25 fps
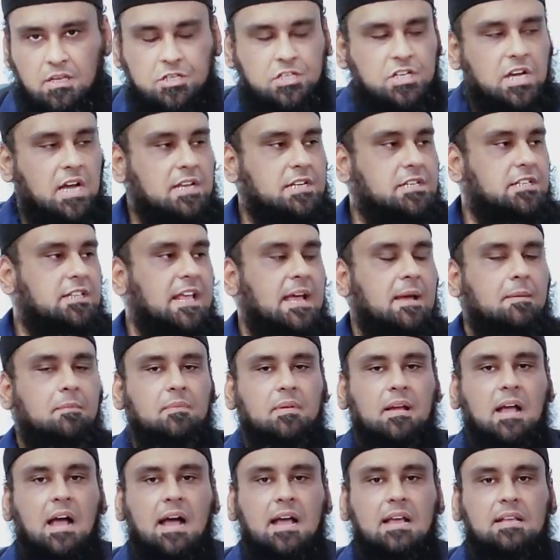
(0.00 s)
Judge
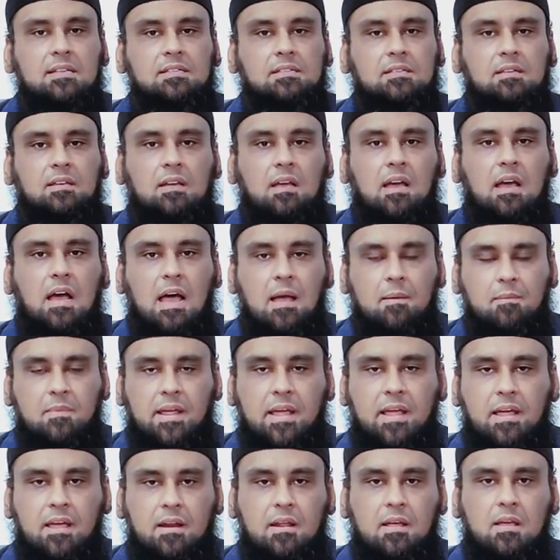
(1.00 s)
them, guys. I'm
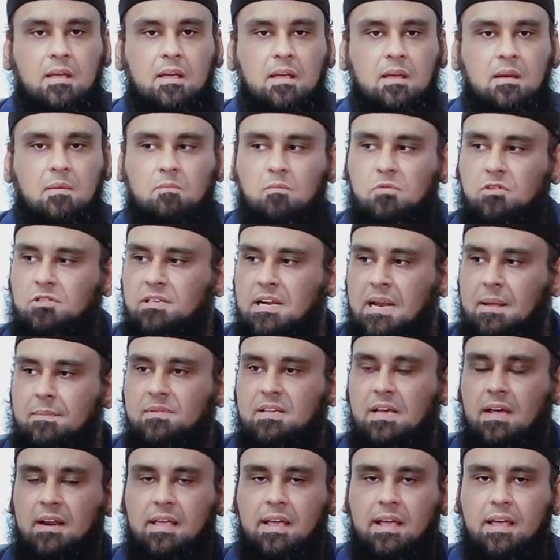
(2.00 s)
here.
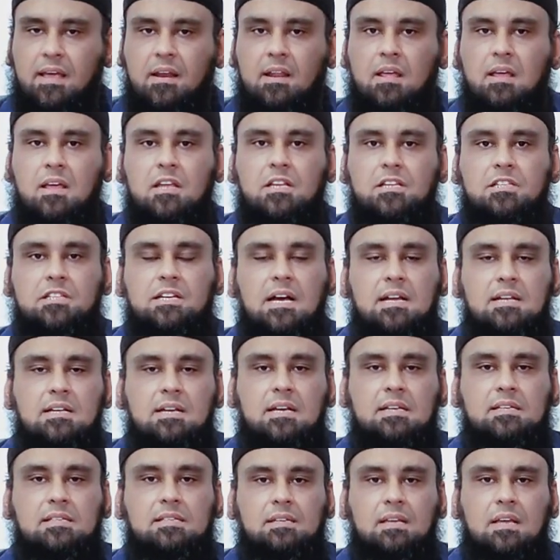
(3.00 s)
Muslims are here. Judge
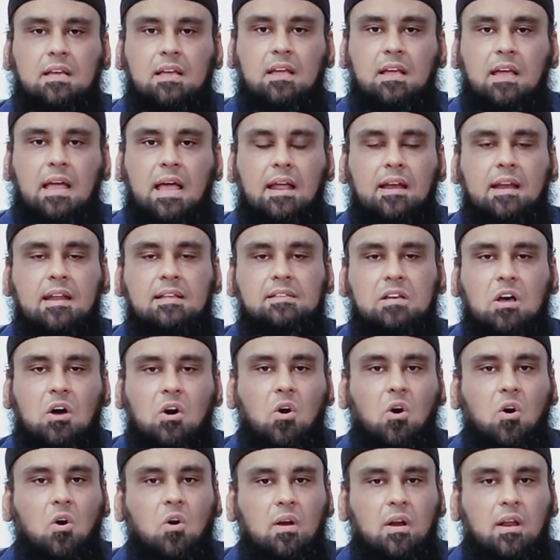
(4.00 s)
us. And as a
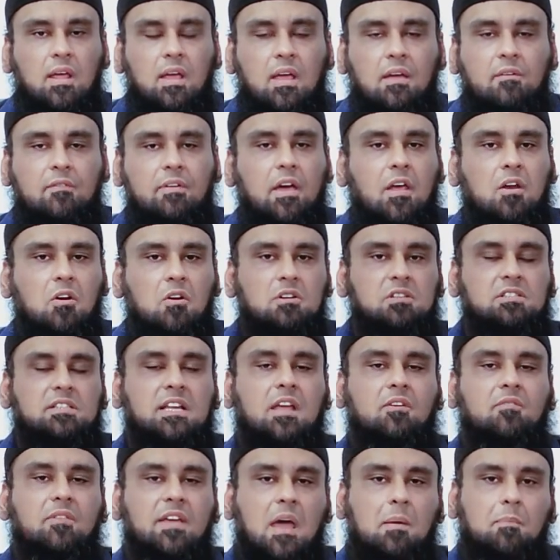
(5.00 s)
whole, we are not
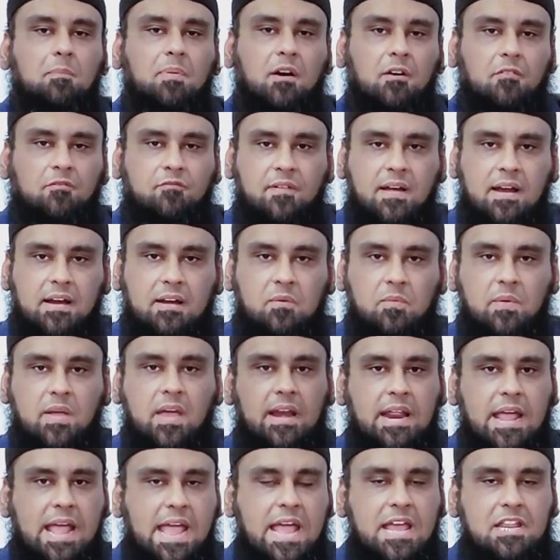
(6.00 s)
saying we are perfect. We
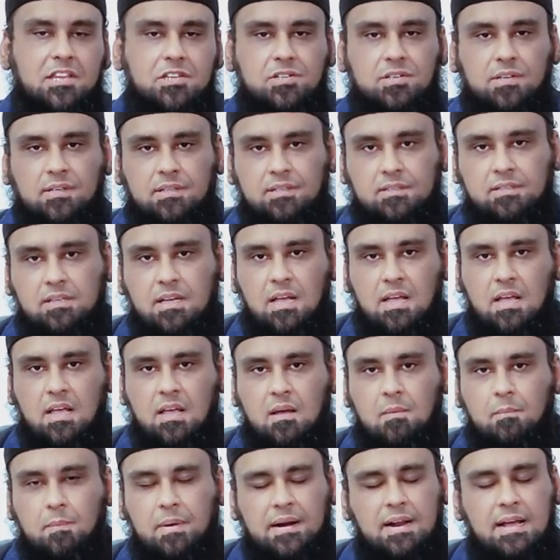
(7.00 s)
are angels.
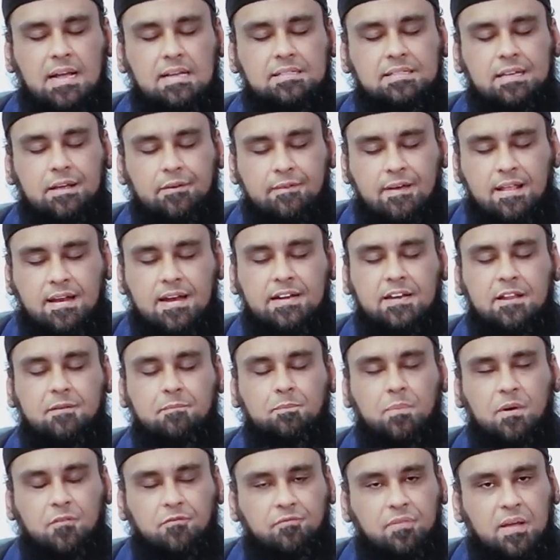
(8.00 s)
But I said
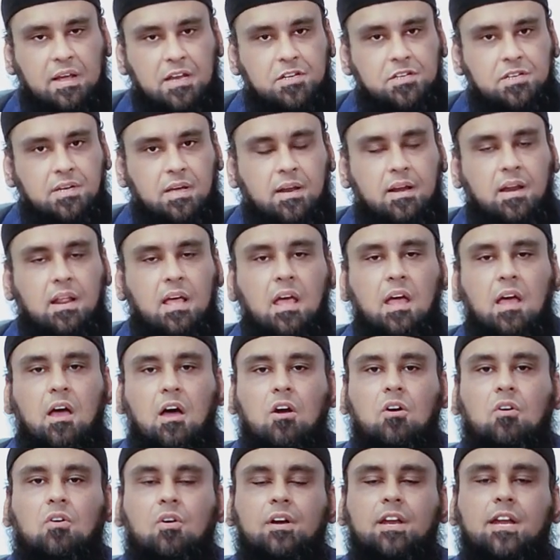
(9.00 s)
relative perfection,
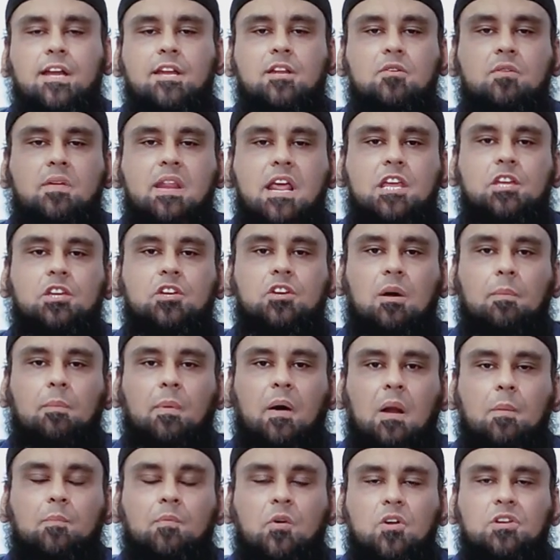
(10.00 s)
according to ratio
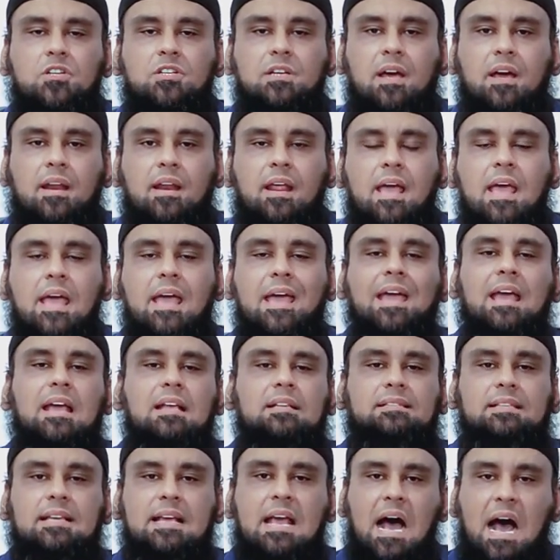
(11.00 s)
proportion,
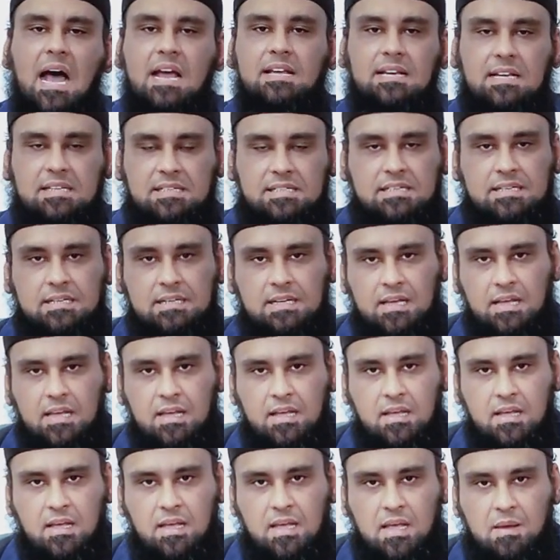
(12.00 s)
is the highest.
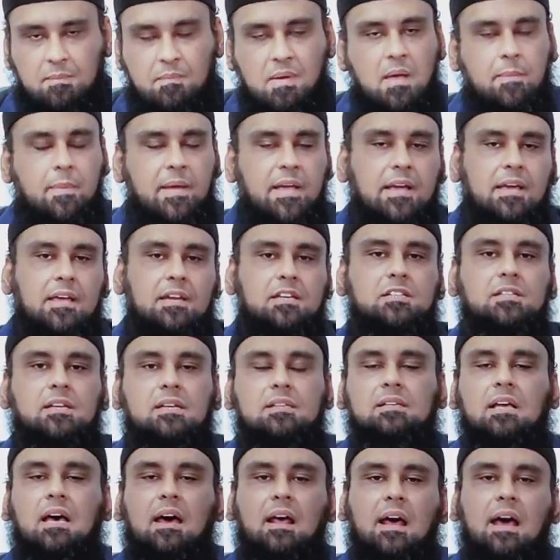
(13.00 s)
Maybe
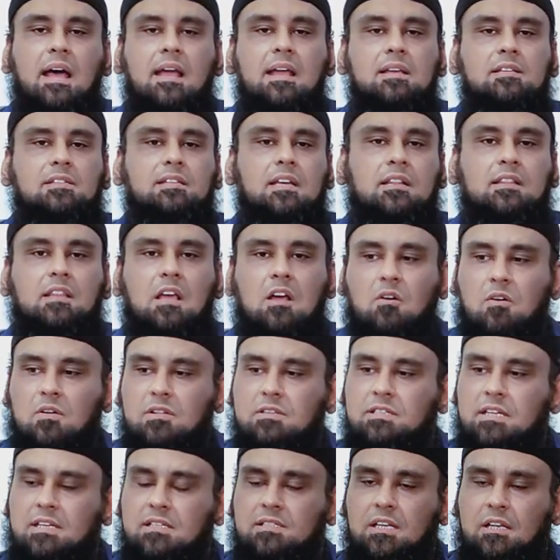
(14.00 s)
Christians are highest in the
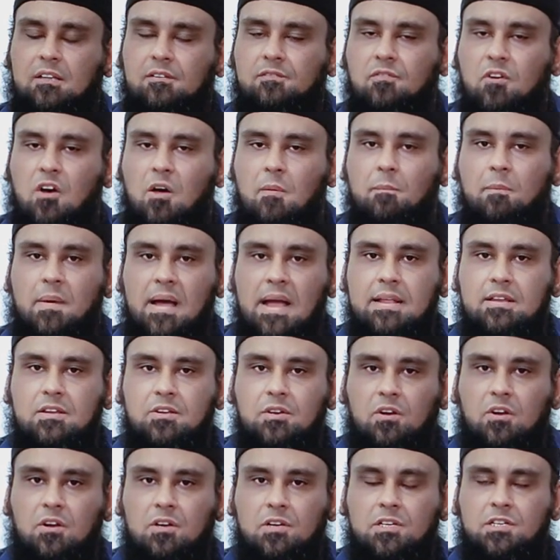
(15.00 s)
consensus form by,
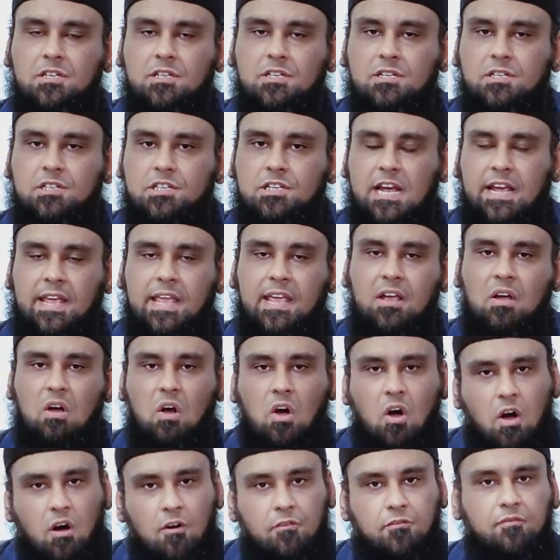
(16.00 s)
you know,
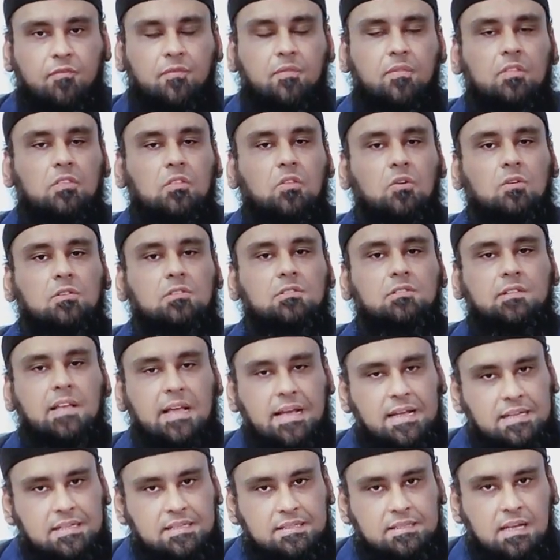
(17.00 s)
checking off those
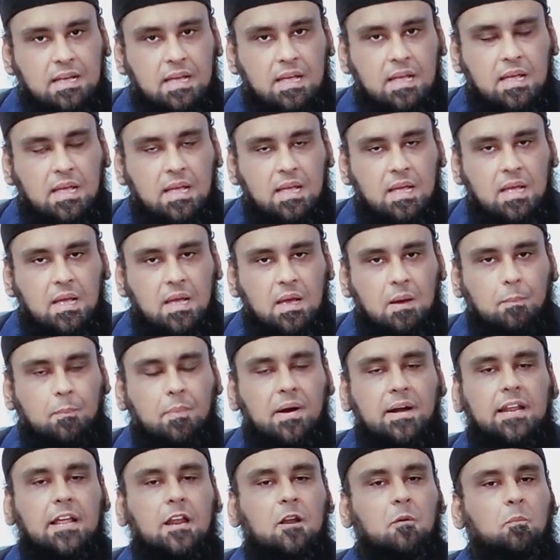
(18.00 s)
things.
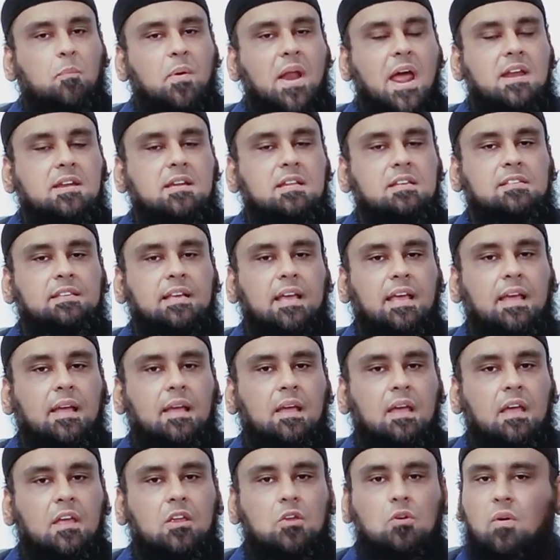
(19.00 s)
But in
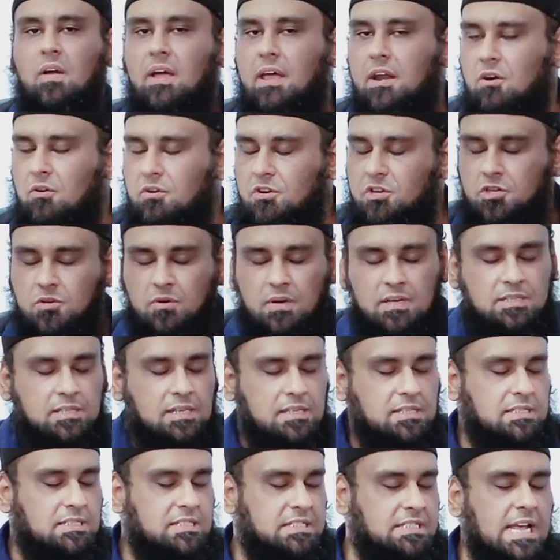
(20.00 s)
practicing, you cannot show us
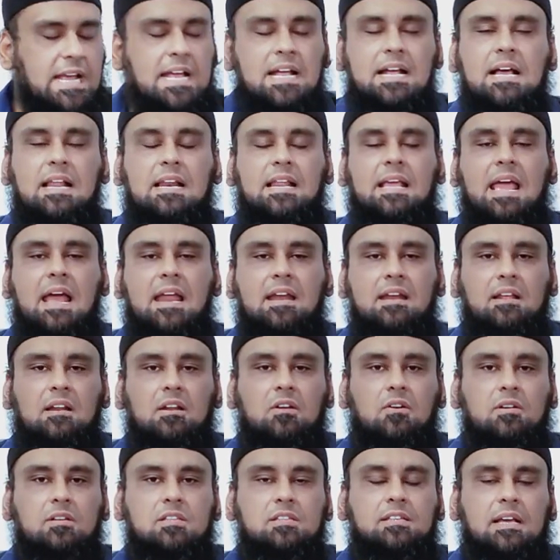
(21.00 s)
a single
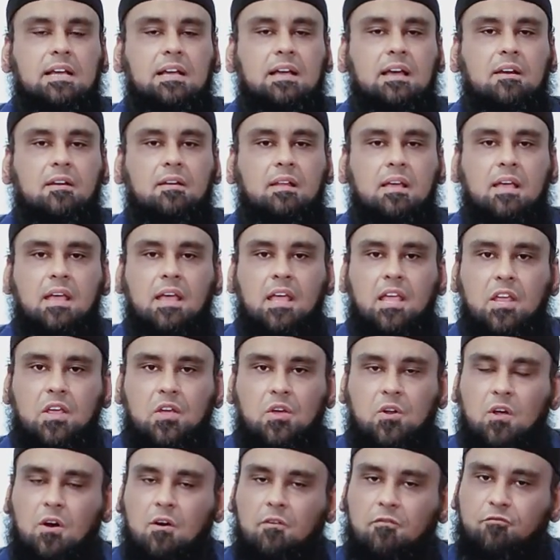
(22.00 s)
candle or single,
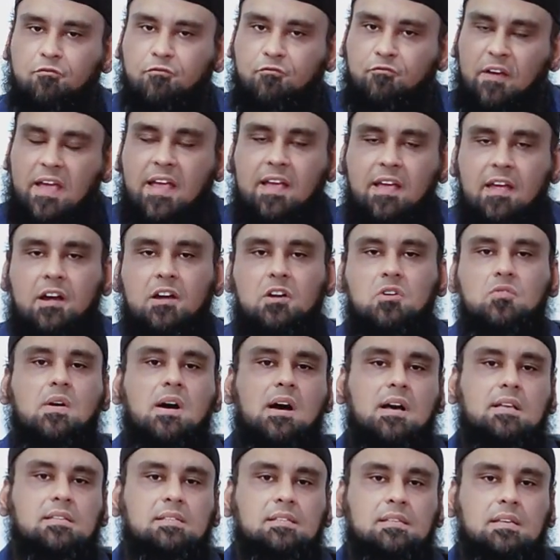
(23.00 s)
you know, finger
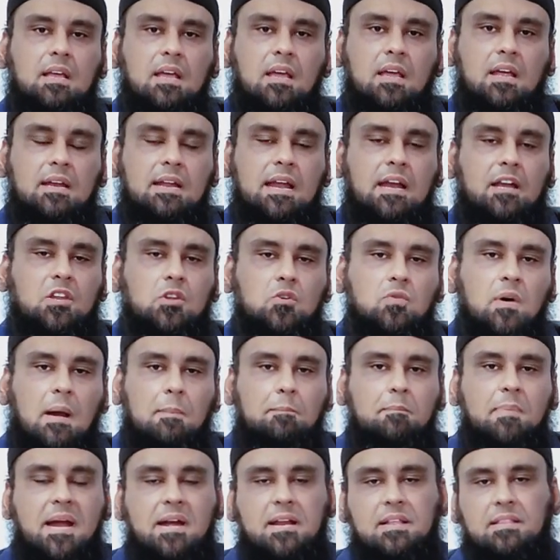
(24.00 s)
to us that you
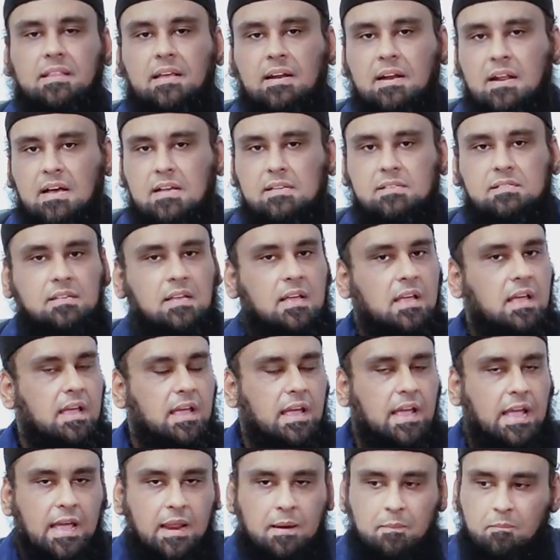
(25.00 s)
are better than us
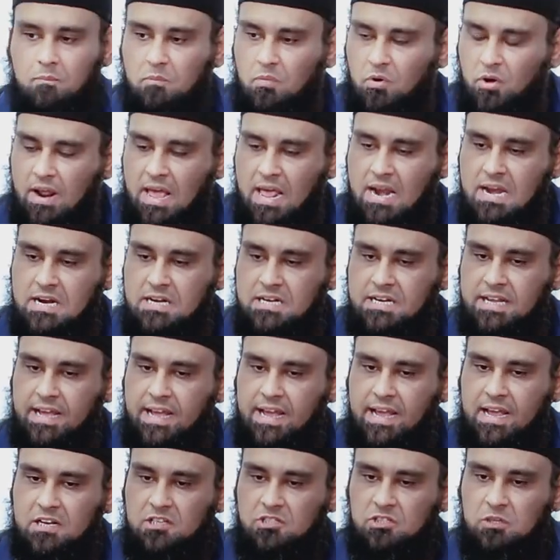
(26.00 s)
in
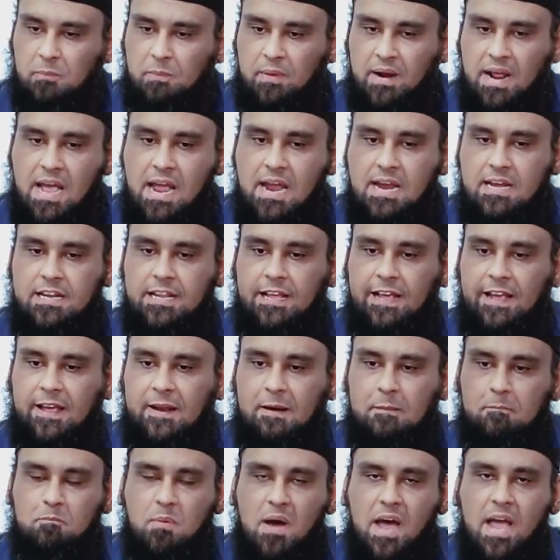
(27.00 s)
morality, in sobriety,
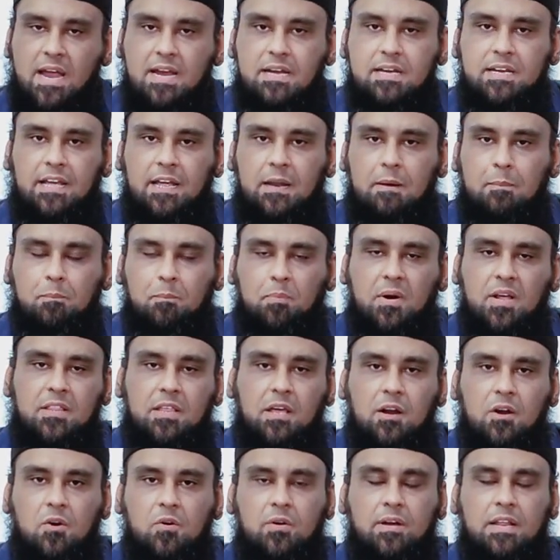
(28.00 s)
in piety, in
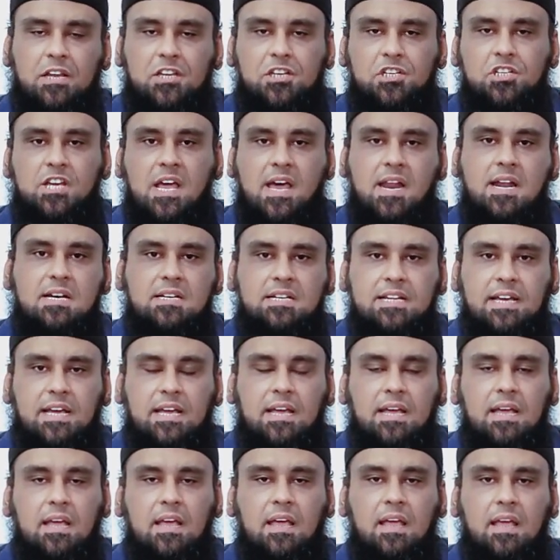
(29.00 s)
brotherhood, in
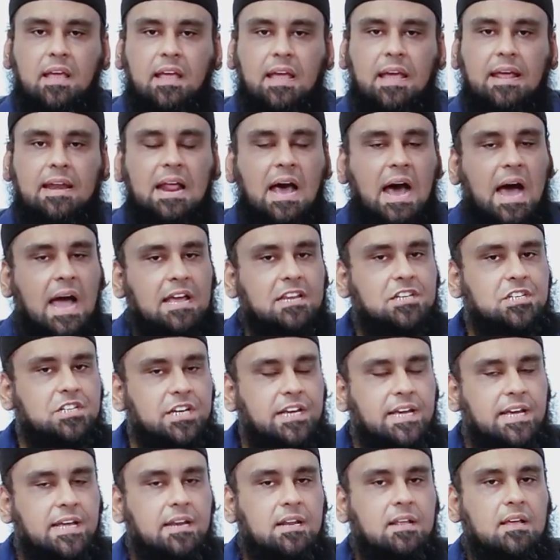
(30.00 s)
charity, in
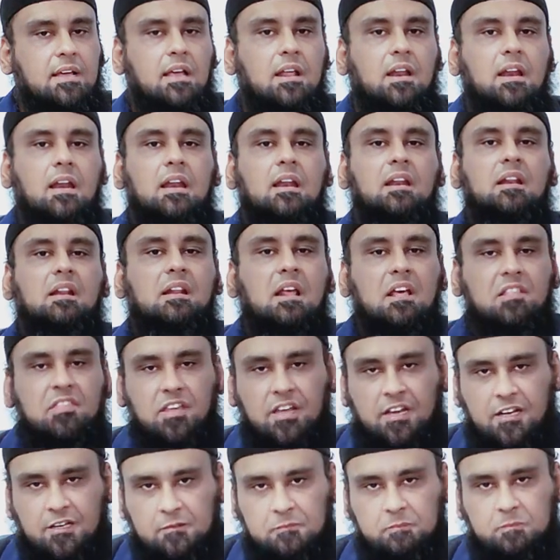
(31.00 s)
hygiene,
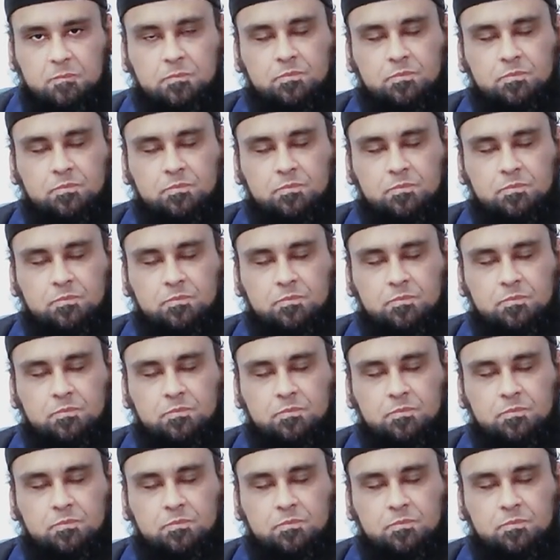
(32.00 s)
nothing.